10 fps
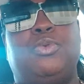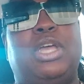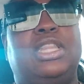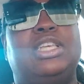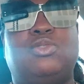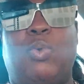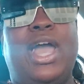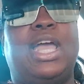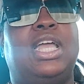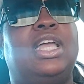you in this
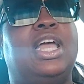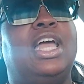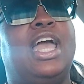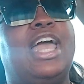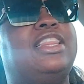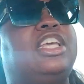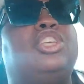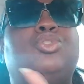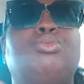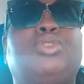way and
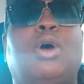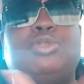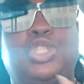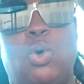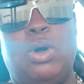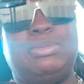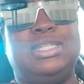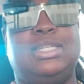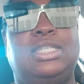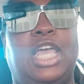then you don't show up
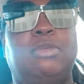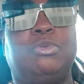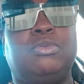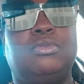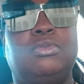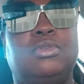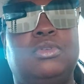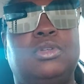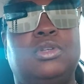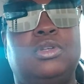to the table
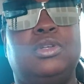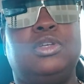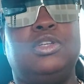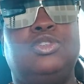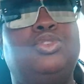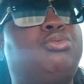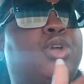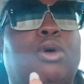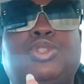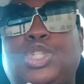you
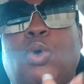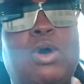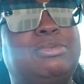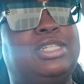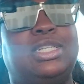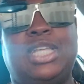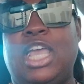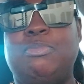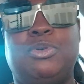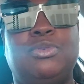don't show up to the
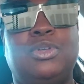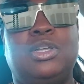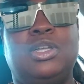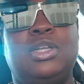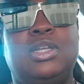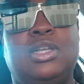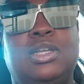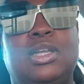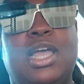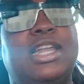table
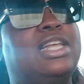and